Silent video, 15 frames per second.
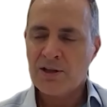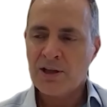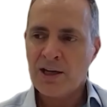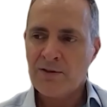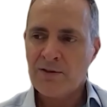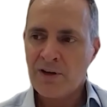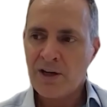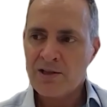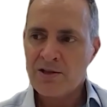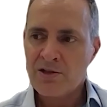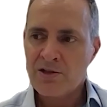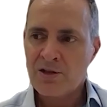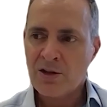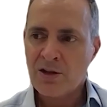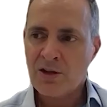advised
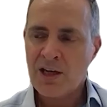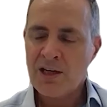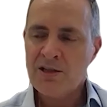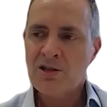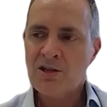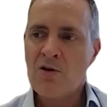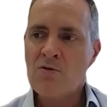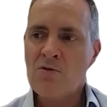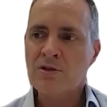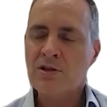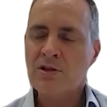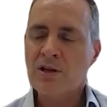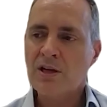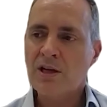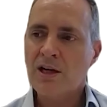us that they
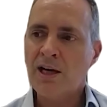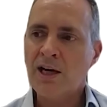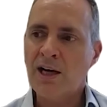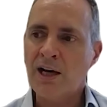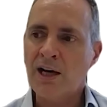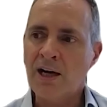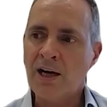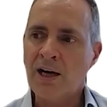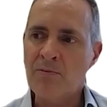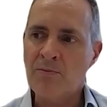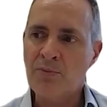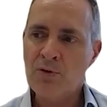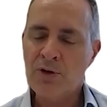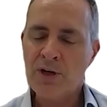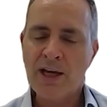don't
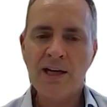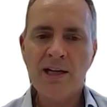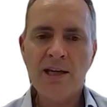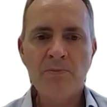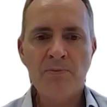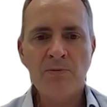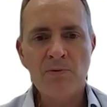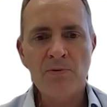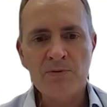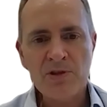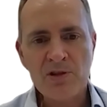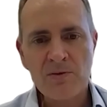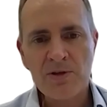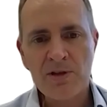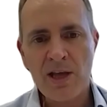put any
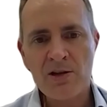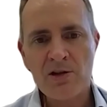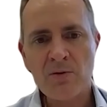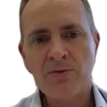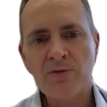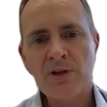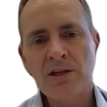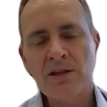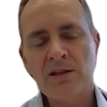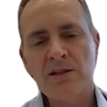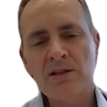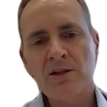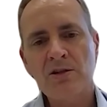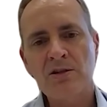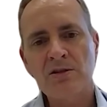substantial
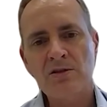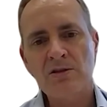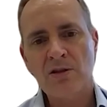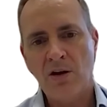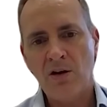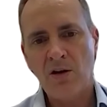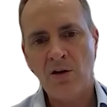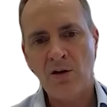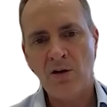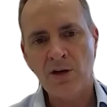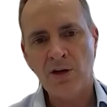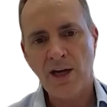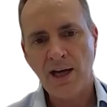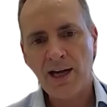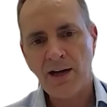preconditions
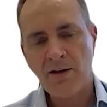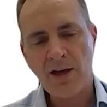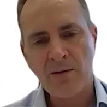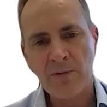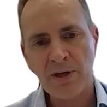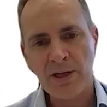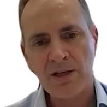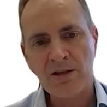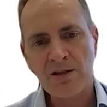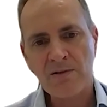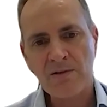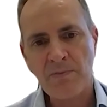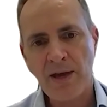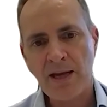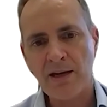on how that money is
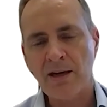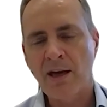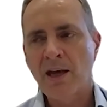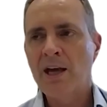spent.